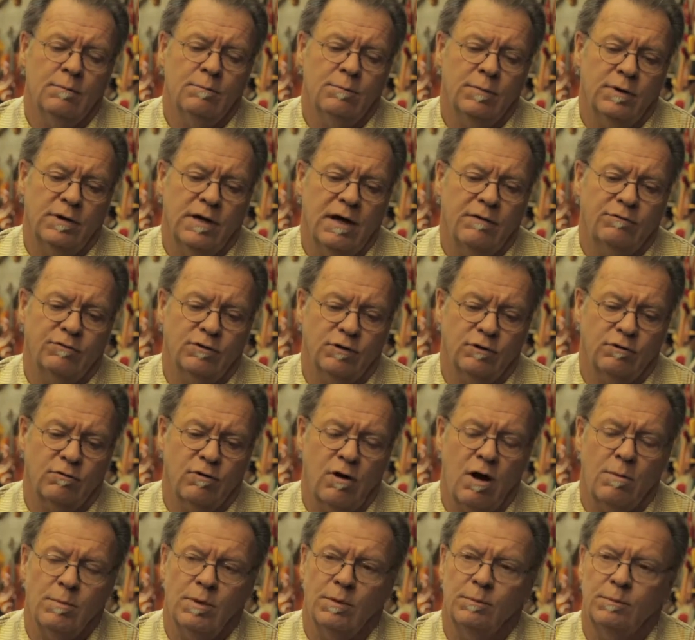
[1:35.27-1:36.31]
But after
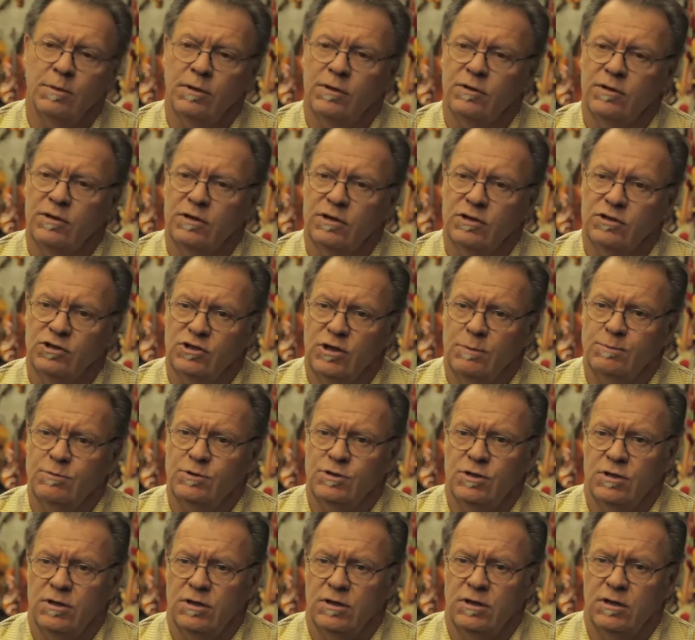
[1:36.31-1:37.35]
Grauman built the
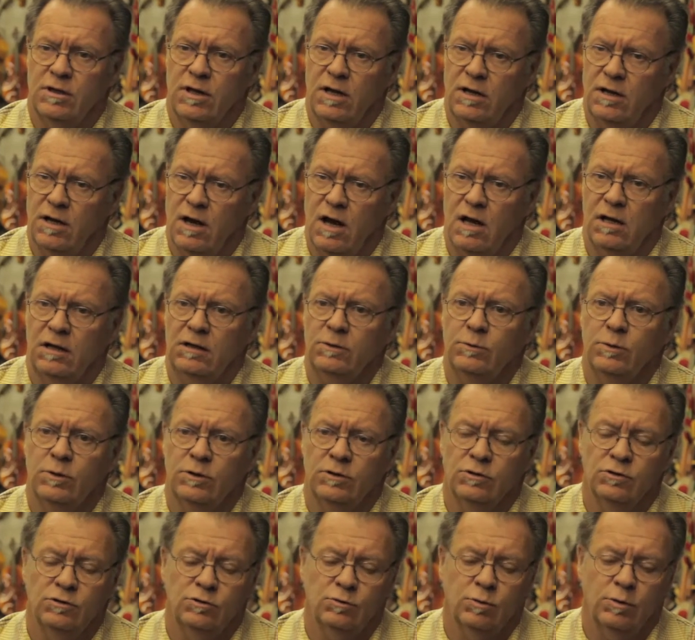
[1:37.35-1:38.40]
Egyptian in Hollywood
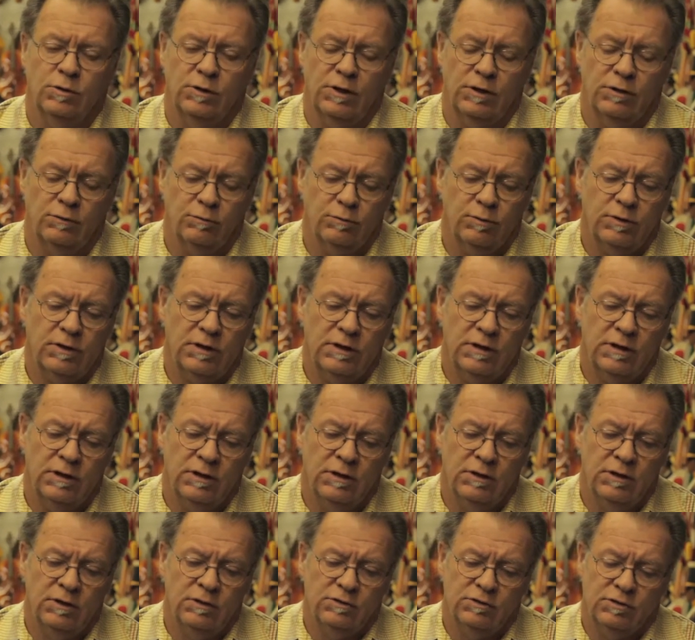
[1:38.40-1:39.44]
in '23,
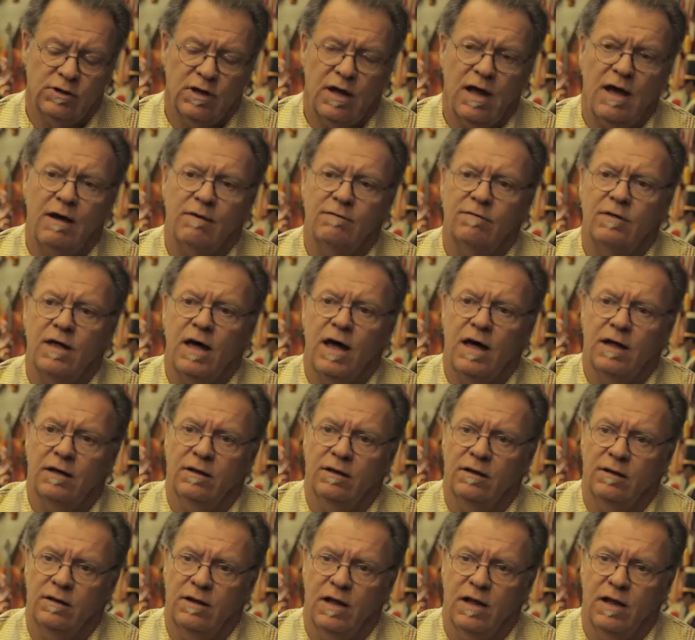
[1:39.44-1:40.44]
to have that